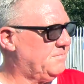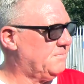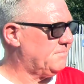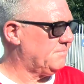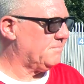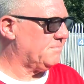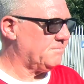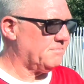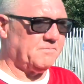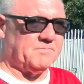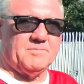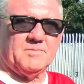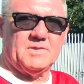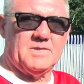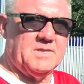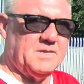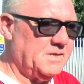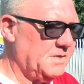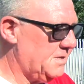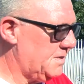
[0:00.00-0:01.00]

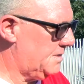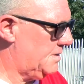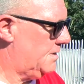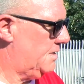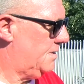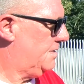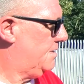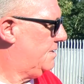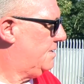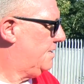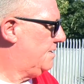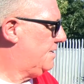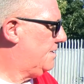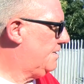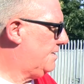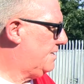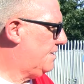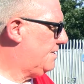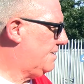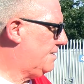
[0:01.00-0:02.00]

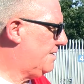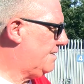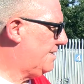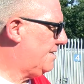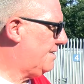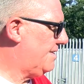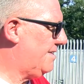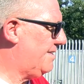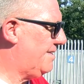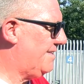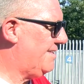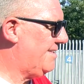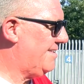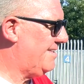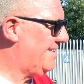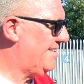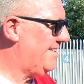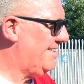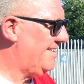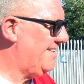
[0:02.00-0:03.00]

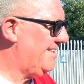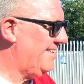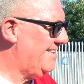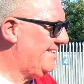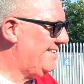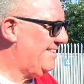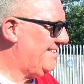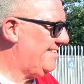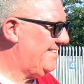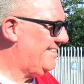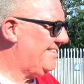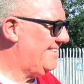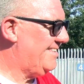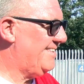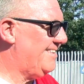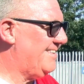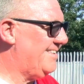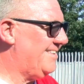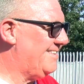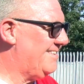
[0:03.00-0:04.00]

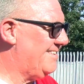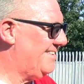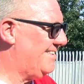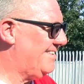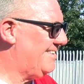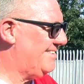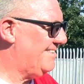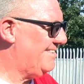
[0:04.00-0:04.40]
(not speaking)